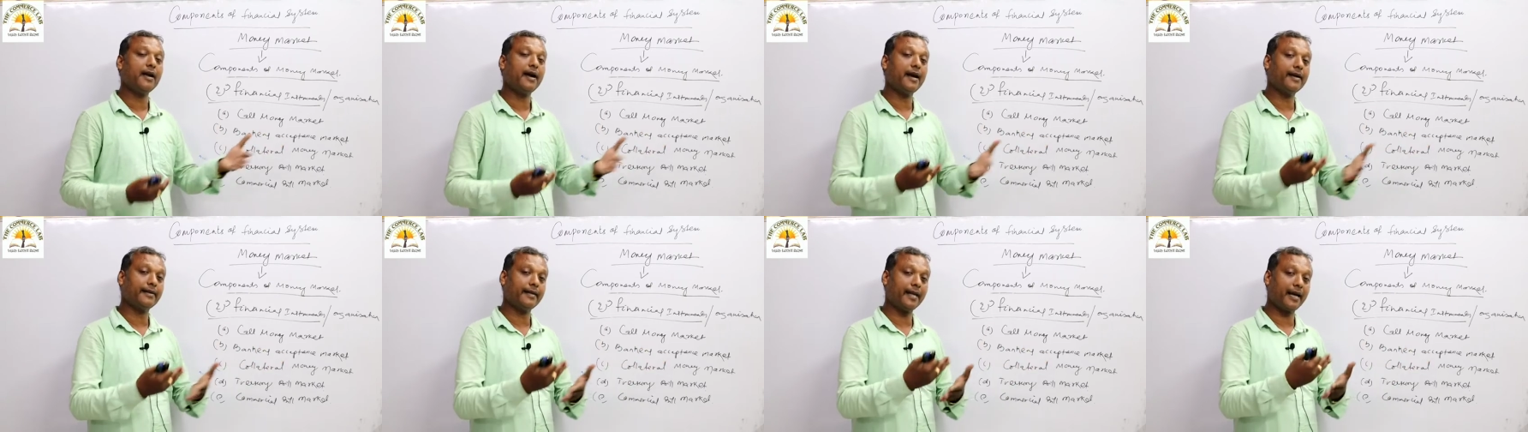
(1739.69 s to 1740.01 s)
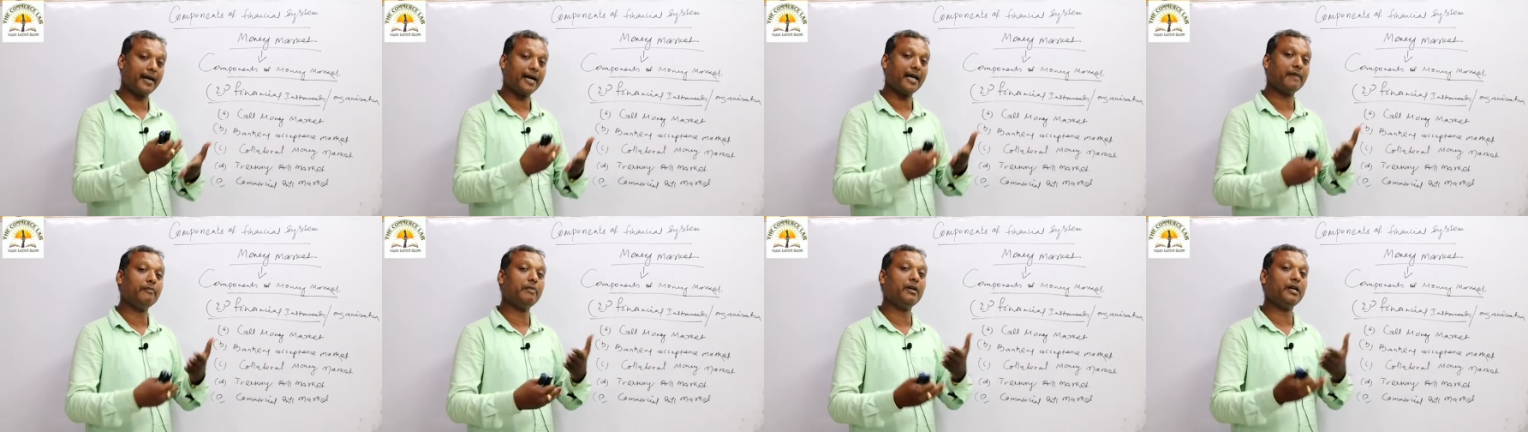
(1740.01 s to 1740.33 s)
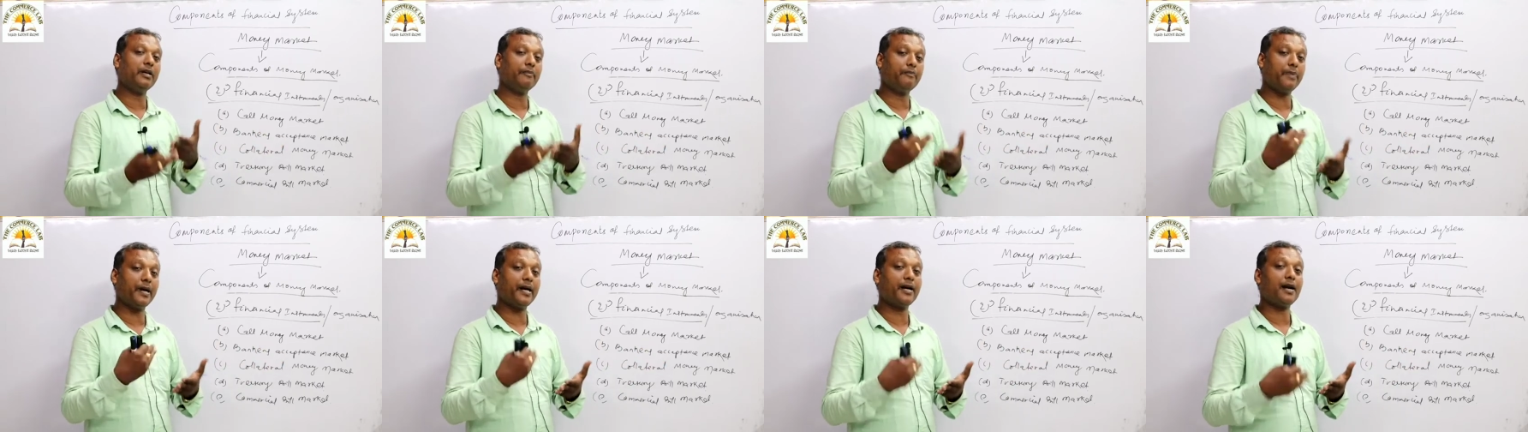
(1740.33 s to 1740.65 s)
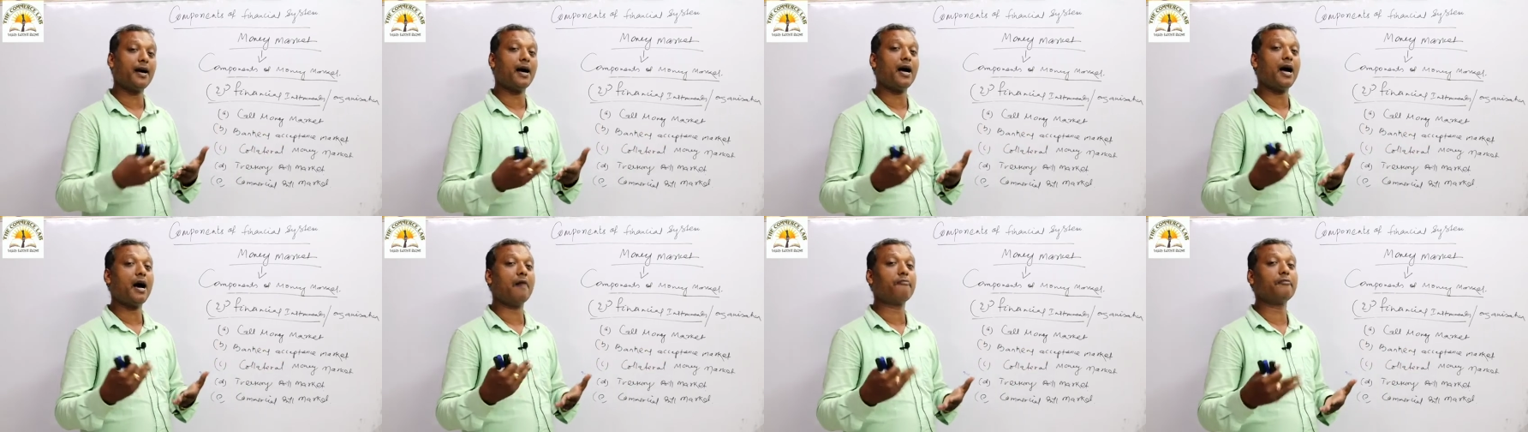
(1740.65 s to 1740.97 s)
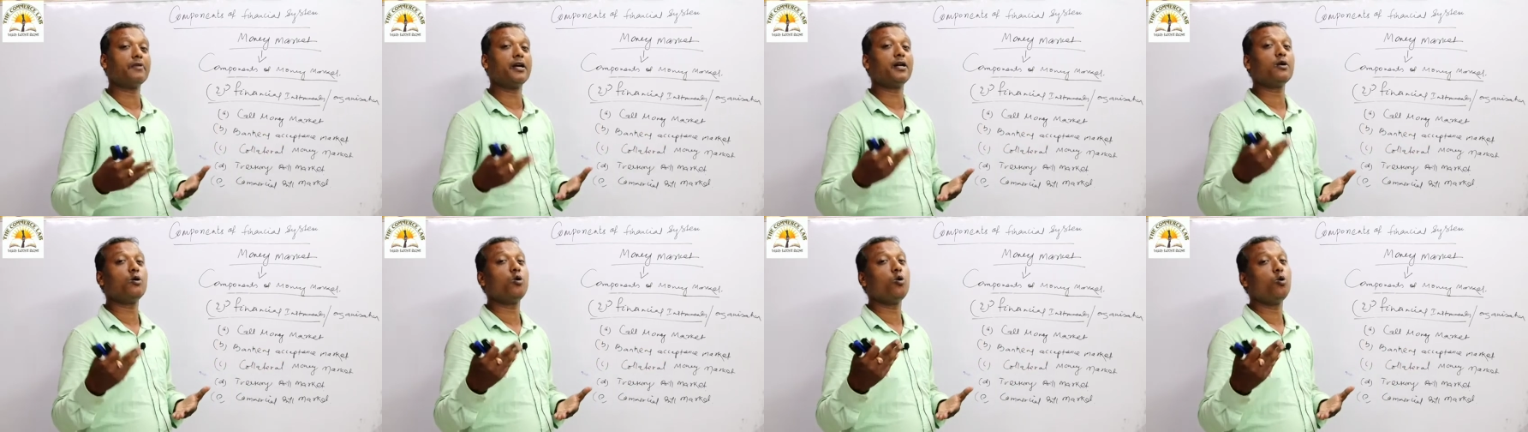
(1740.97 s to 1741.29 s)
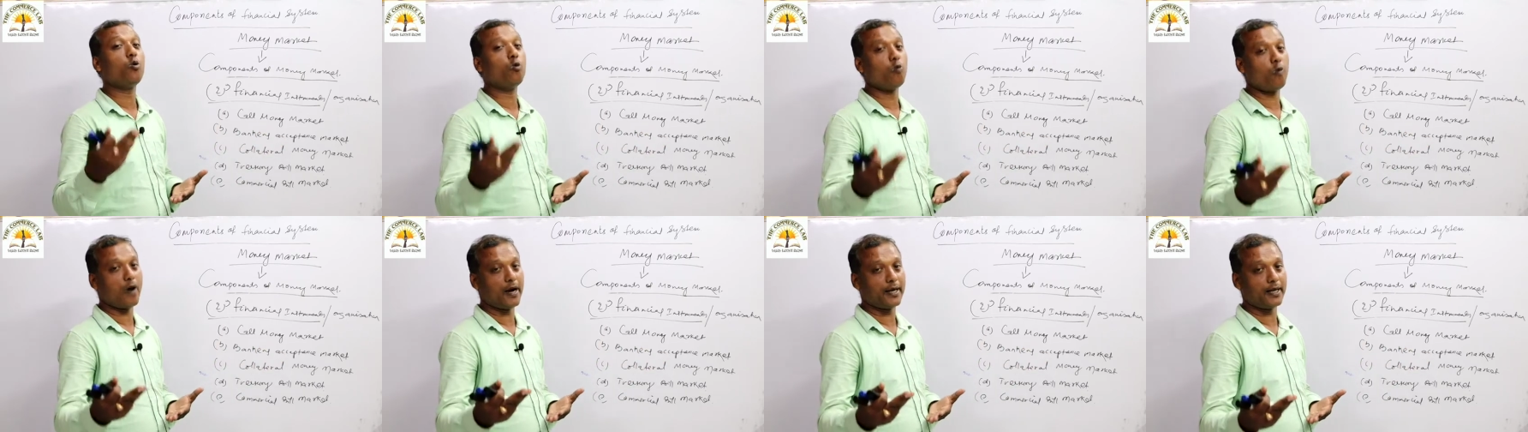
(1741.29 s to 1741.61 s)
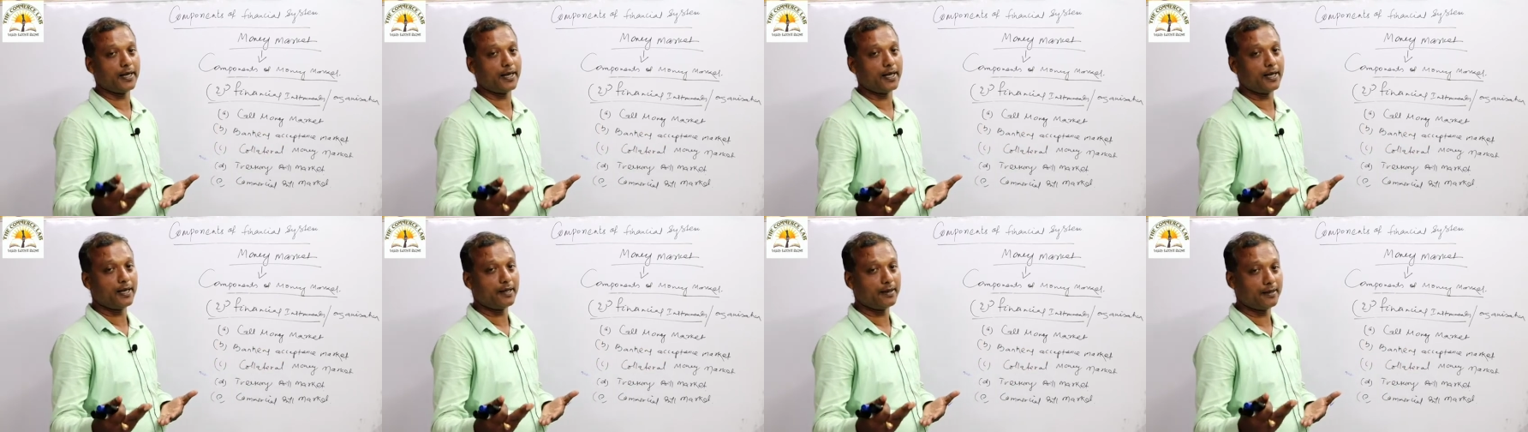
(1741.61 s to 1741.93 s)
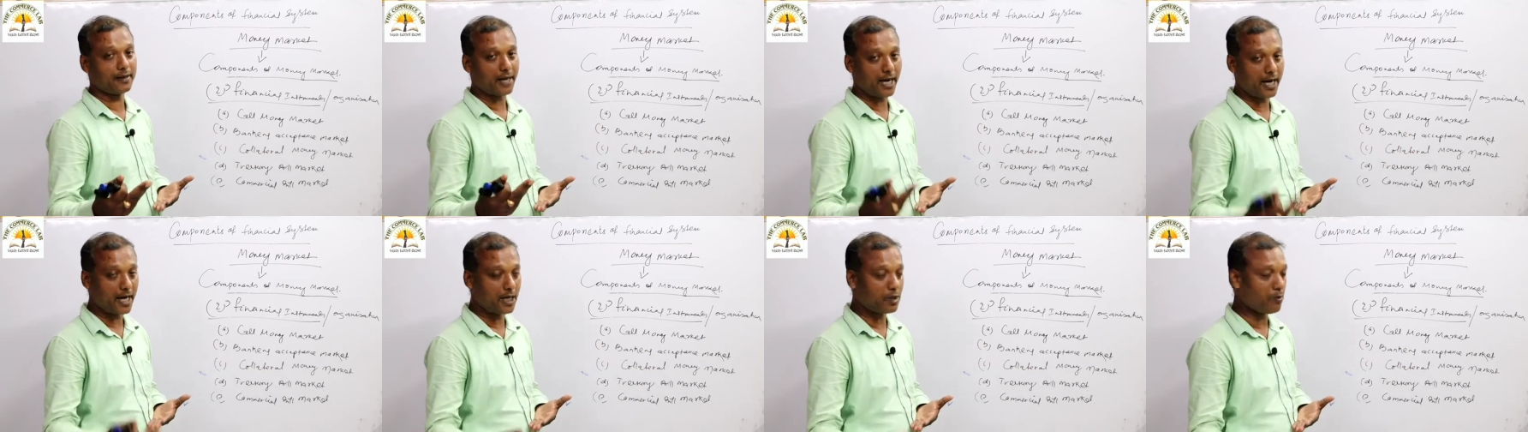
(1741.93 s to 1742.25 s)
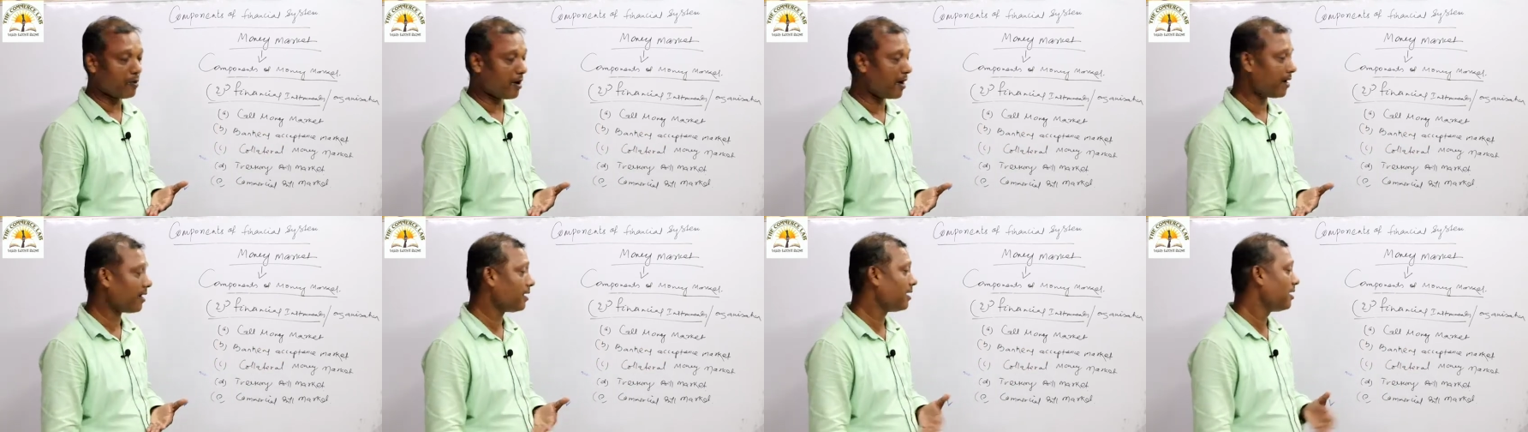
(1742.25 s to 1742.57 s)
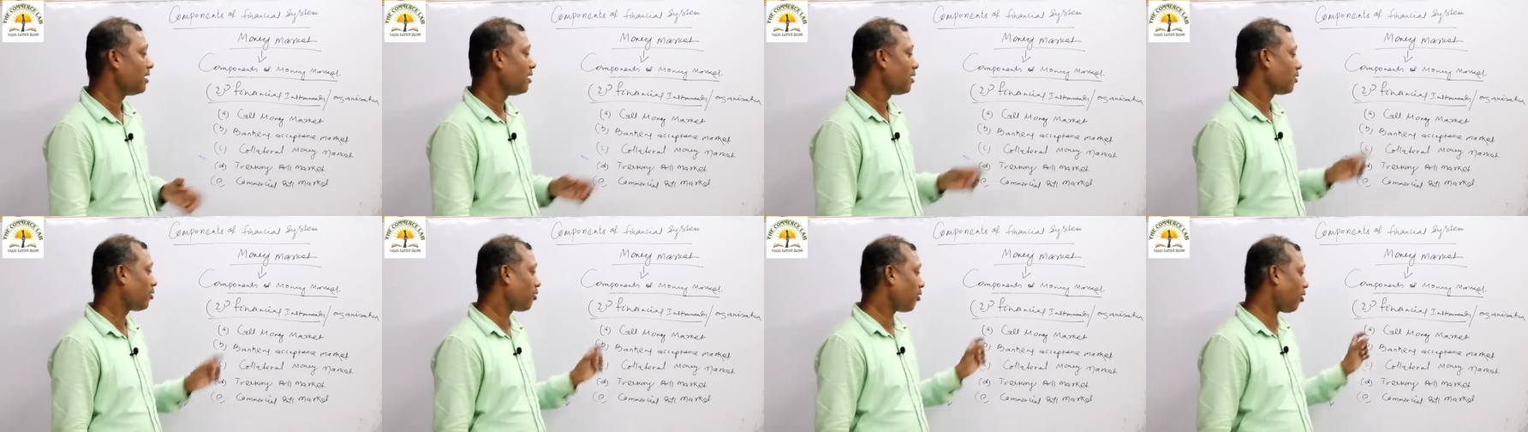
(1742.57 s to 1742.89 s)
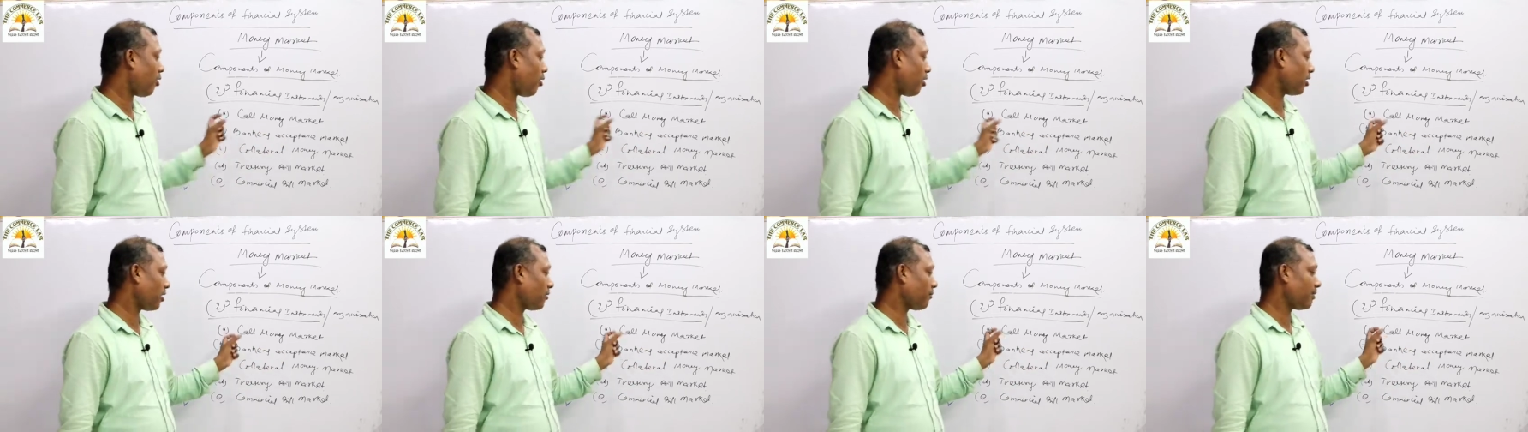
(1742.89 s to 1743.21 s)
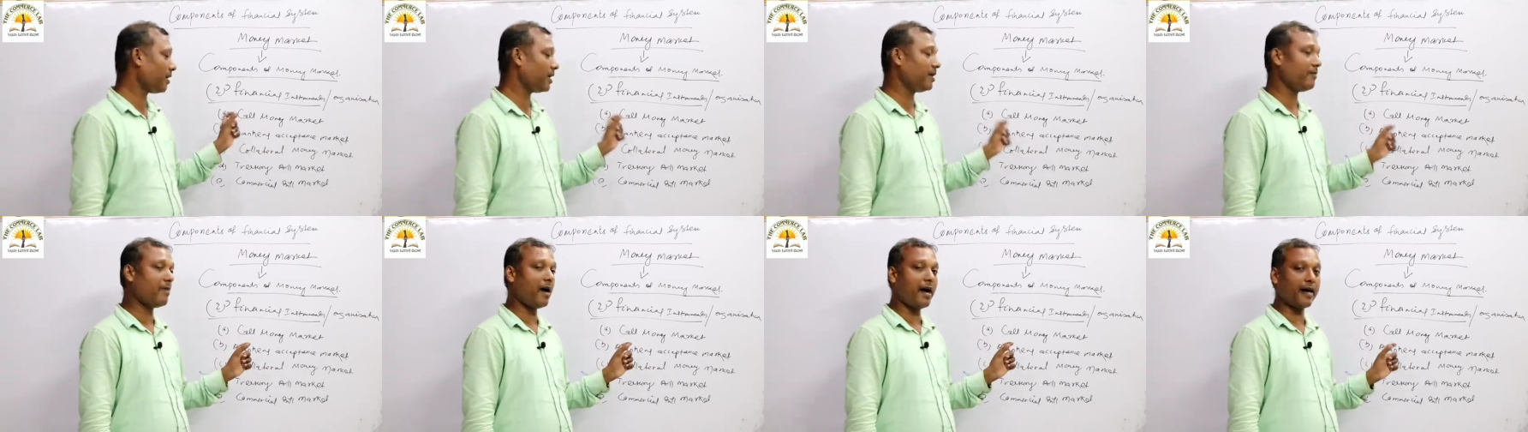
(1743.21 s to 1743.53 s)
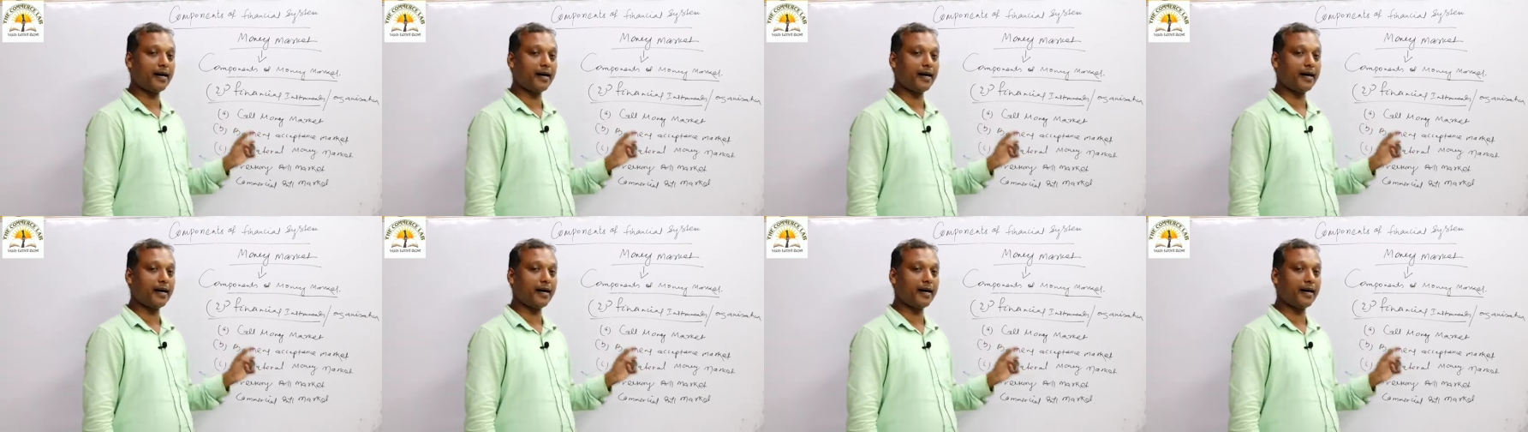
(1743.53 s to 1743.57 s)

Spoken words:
and they can be repaid after 1 day. That is why call money